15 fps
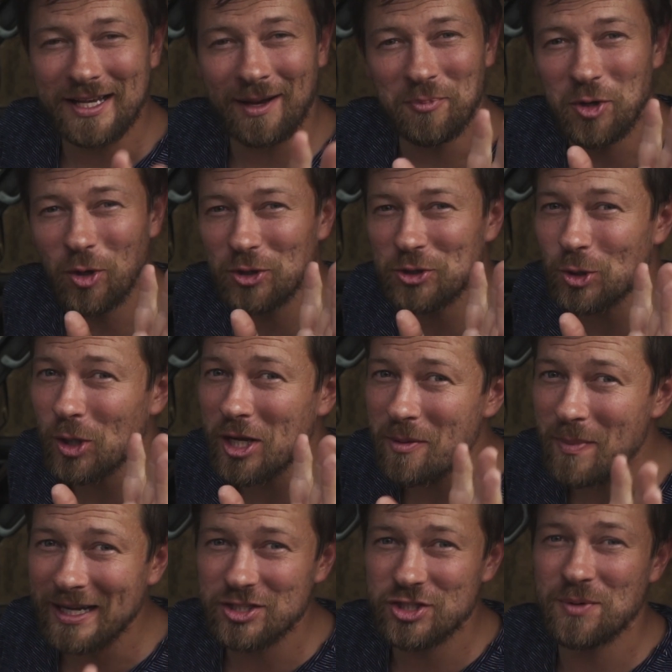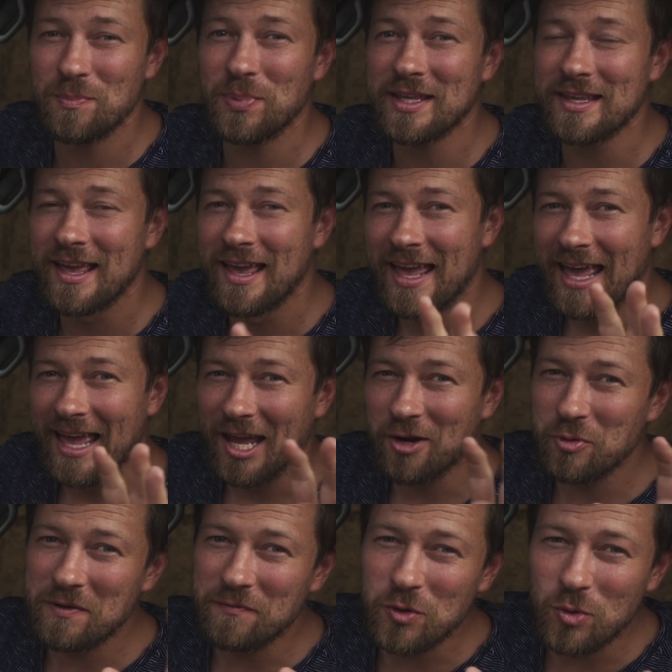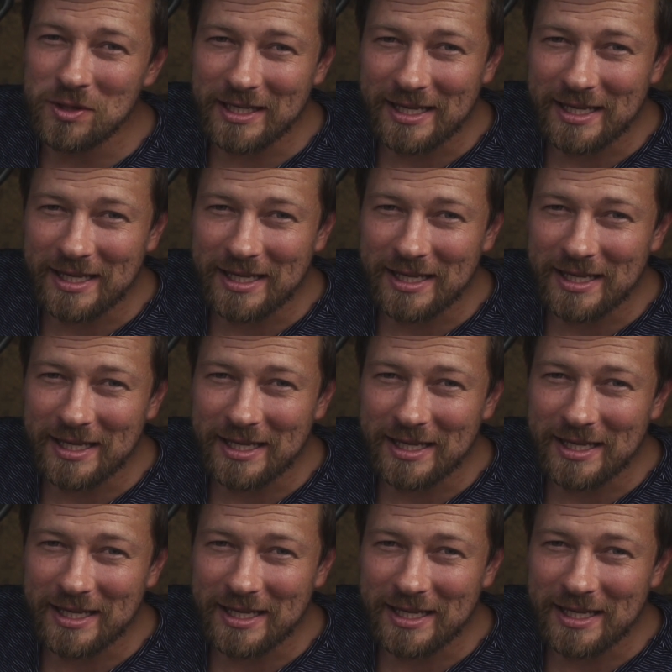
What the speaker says: I'm not talking about chimping and reviewing